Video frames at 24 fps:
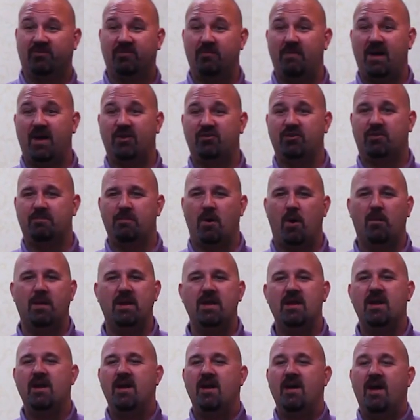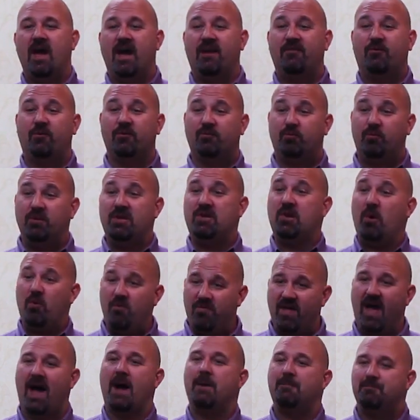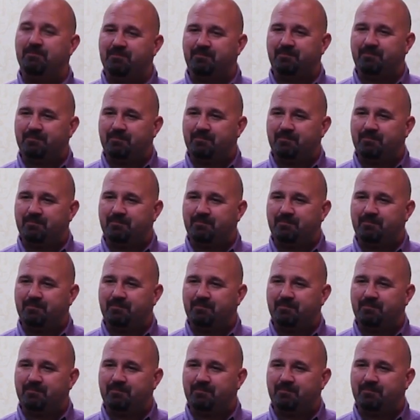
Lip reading: It's a magic moment. And of course, we know that.